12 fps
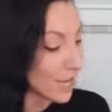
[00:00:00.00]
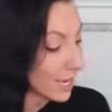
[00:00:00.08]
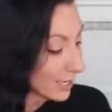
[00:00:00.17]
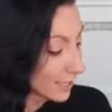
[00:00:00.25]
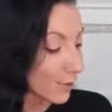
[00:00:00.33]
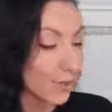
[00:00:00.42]

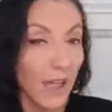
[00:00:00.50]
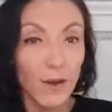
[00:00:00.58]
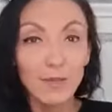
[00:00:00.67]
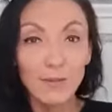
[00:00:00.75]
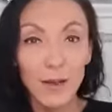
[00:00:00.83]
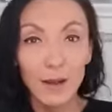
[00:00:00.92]
So that
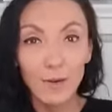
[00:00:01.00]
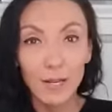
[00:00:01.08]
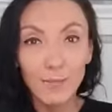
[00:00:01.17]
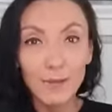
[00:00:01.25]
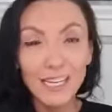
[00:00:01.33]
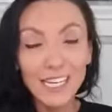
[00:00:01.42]
was my
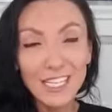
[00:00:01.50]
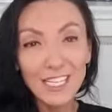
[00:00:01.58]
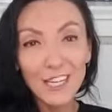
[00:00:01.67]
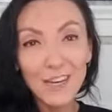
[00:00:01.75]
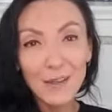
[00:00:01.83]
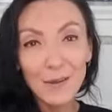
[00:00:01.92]

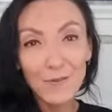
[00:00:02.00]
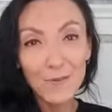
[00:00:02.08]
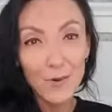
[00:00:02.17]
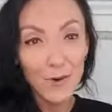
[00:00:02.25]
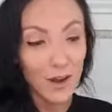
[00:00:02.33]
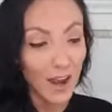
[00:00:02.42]
recommendation
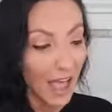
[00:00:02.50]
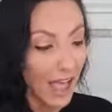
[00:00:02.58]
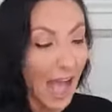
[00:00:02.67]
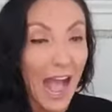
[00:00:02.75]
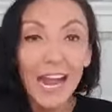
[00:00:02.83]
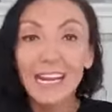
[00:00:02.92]
for
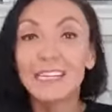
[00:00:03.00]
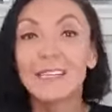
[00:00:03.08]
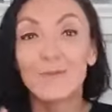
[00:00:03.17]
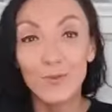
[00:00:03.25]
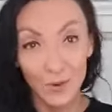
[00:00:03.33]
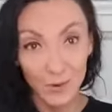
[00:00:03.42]
acne
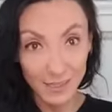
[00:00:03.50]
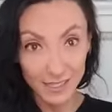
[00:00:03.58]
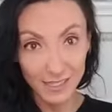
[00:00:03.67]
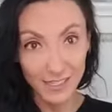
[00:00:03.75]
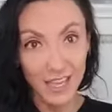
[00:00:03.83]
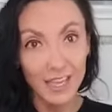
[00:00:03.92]
prone
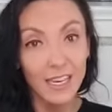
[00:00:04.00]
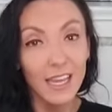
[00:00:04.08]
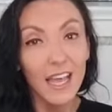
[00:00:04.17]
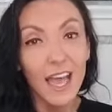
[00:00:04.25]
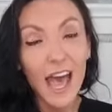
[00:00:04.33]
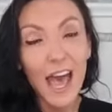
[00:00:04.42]
skin.
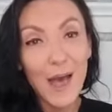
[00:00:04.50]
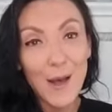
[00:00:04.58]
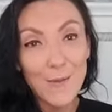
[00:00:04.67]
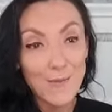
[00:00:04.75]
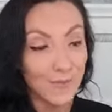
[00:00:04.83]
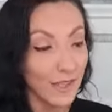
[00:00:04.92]

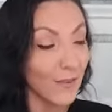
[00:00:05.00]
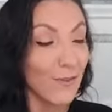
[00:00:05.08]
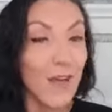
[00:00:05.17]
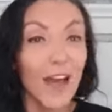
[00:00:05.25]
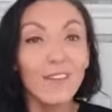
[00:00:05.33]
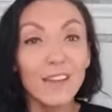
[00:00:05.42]
If you
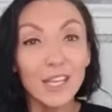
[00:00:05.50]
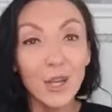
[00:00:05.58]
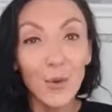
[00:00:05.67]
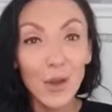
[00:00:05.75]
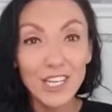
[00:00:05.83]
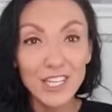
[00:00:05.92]
have any
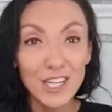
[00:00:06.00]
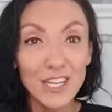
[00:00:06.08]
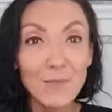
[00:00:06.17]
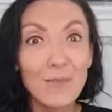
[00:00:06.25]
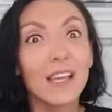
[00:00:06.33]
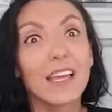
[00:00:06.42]

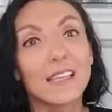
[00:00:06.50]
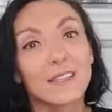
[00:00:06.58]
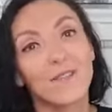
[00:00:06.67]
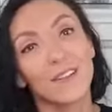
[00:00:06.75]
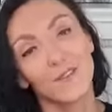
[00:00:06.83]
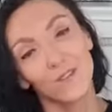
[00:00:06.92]
question, please
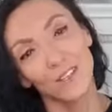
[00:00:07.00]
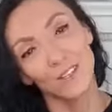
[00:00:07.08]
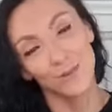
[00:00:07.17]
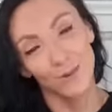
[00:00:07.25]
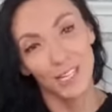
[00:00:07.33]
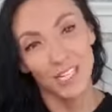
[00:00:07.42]
feel free to
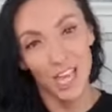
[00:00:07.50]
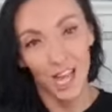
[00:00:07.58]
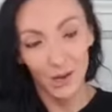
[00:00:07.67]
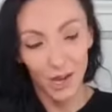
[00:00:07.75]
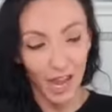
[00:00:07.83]
reach out.